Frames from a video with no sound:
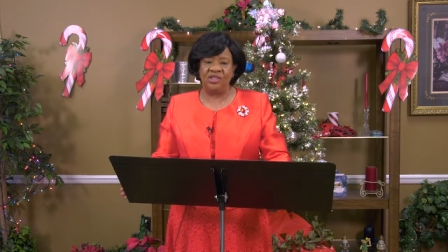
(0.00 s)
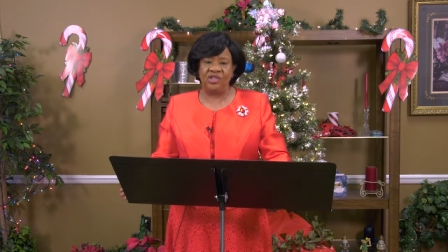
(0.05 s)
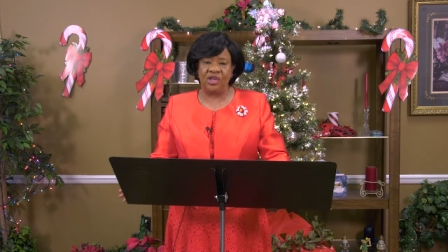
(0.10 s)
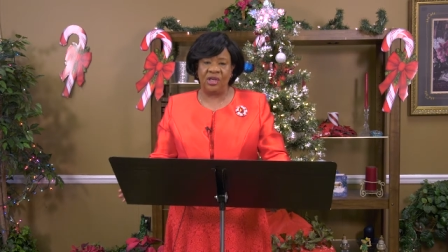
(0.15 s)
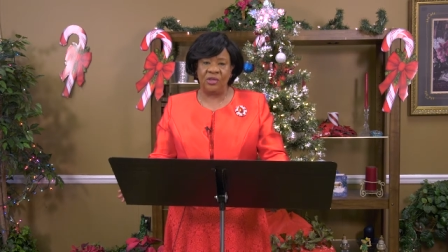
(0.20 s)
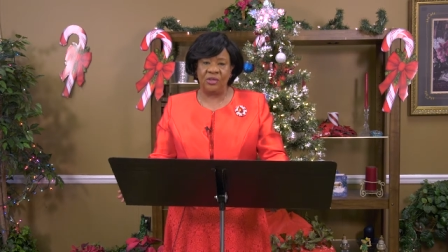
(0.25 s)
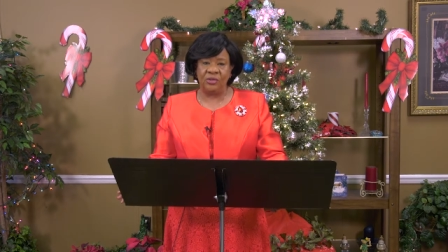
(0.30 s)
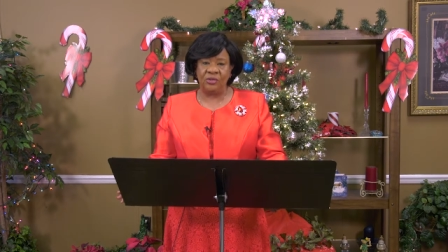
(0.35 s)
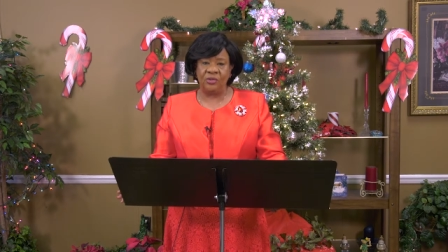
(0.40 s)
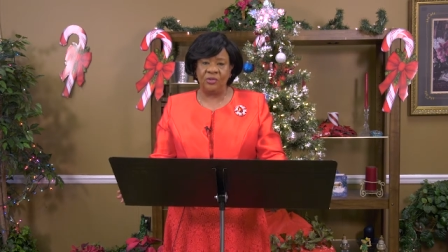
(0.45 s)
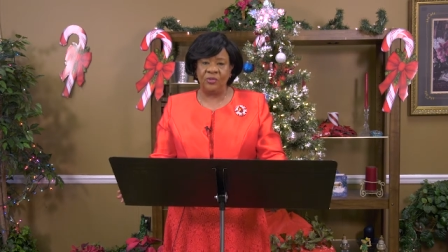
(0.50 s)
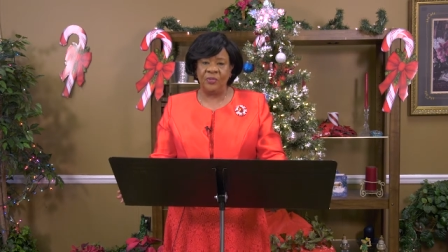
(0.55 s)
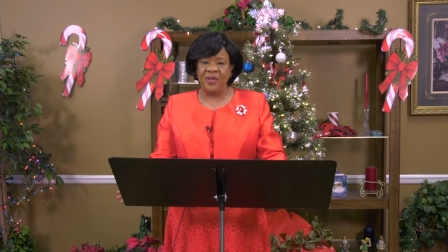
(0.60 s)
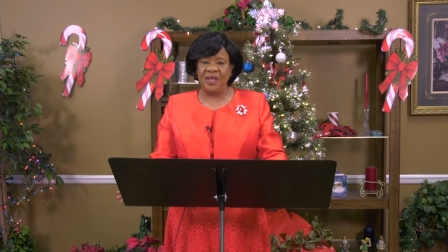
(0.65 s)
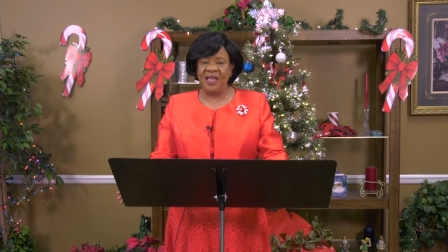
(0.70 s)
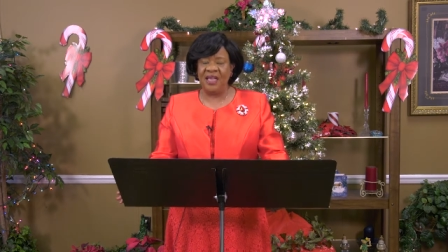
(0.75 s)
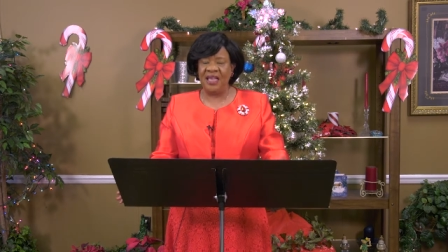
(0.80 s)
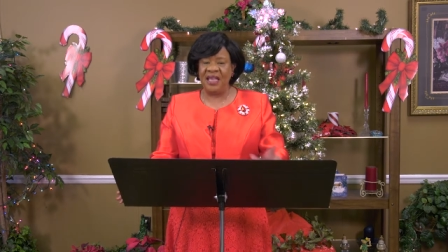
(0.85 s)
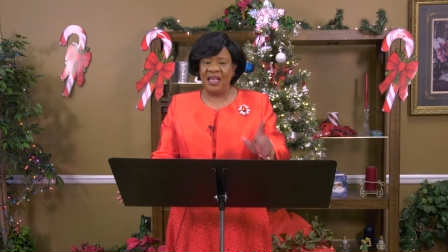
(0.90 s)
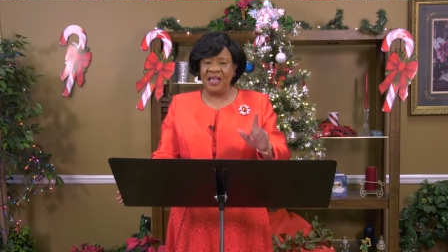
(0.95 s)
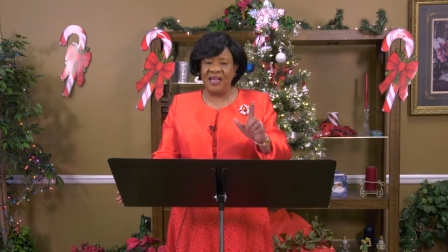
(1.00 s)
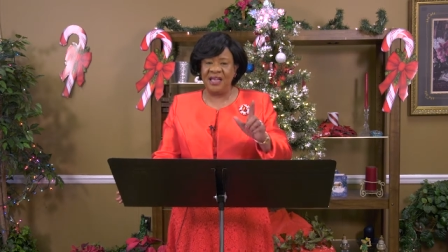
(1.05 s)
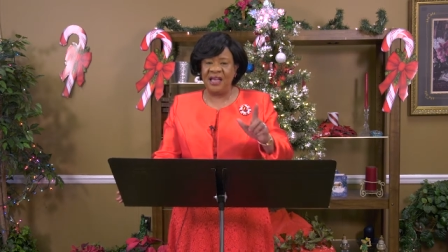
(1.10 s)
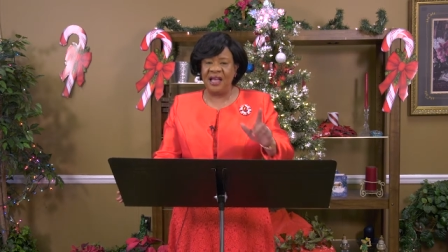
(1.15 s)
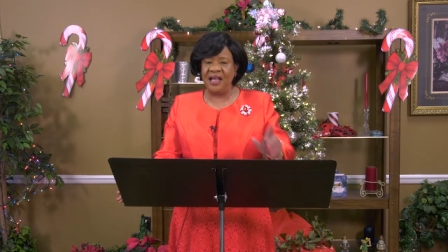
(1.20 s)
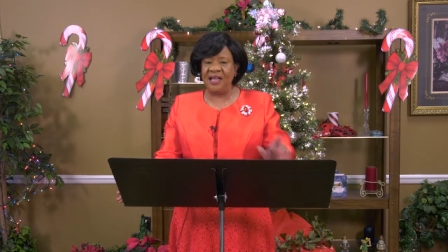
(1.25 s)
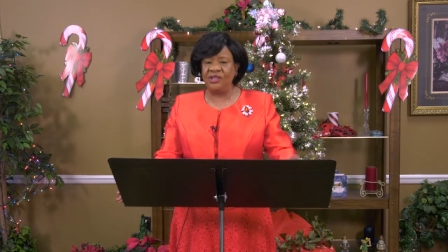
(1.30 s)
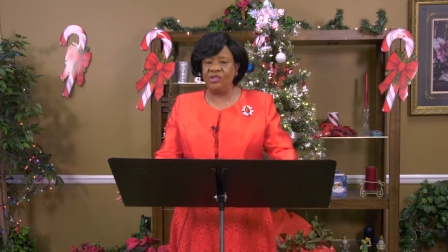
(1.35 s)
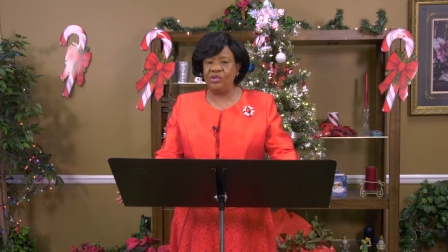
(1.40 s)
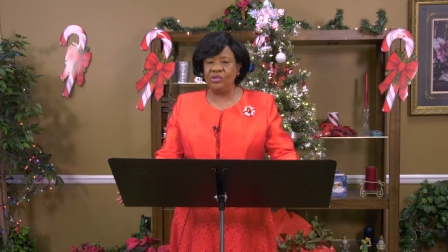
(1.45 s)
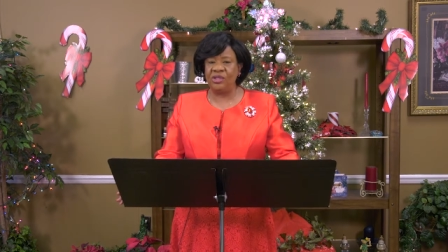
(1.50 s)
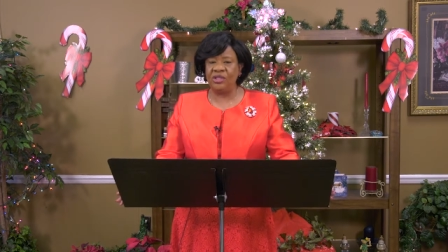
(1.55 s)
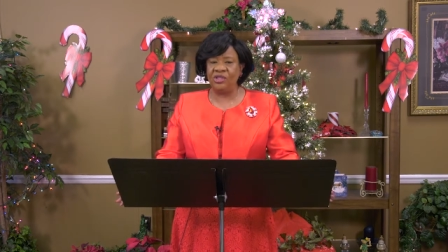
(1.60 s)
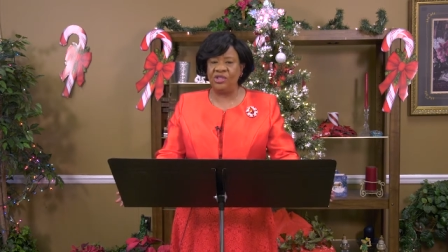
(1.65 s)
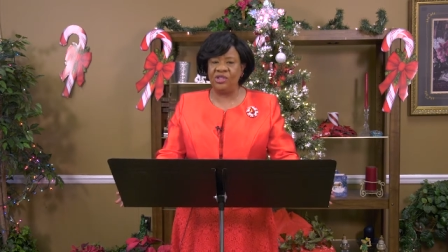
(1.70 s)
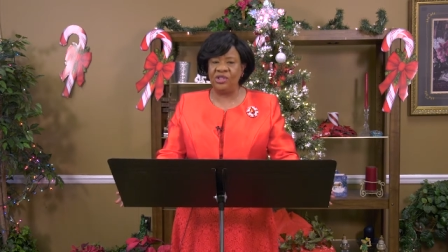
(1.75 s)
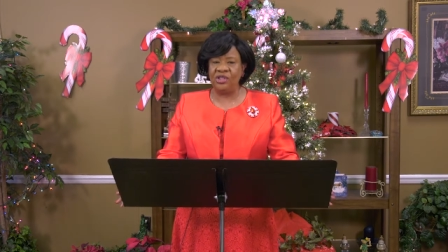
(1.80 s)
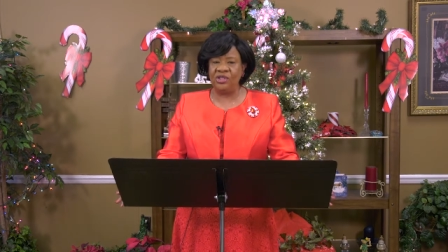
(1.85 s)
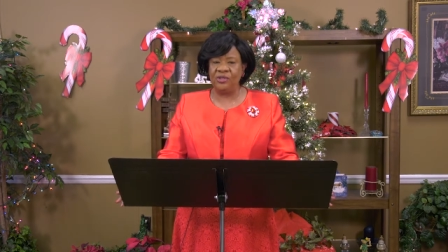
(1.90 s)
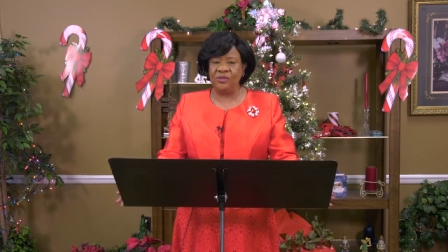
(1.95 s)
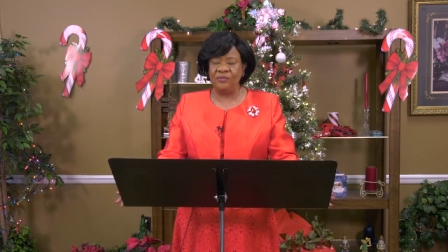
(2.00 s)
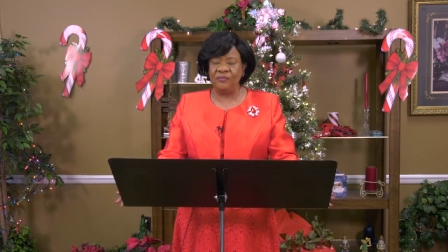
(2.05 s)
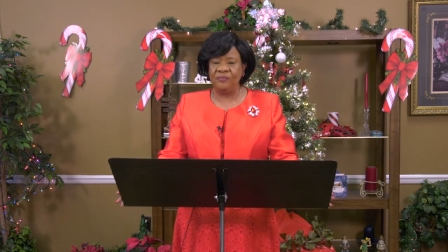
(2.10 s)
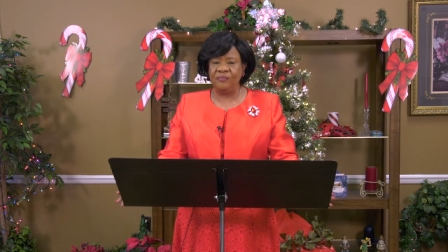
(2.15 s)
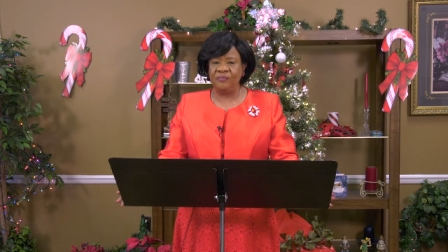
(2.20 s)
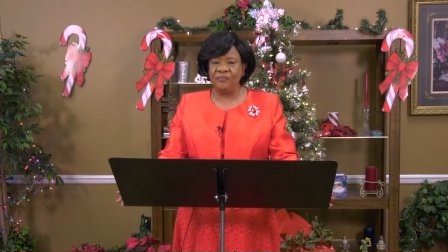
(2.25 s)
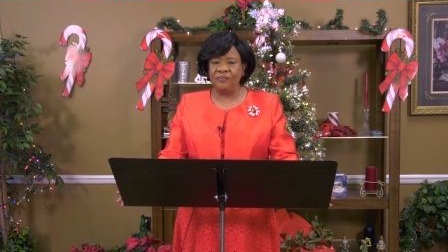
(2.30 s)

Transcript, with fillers: Job. Can God trust you?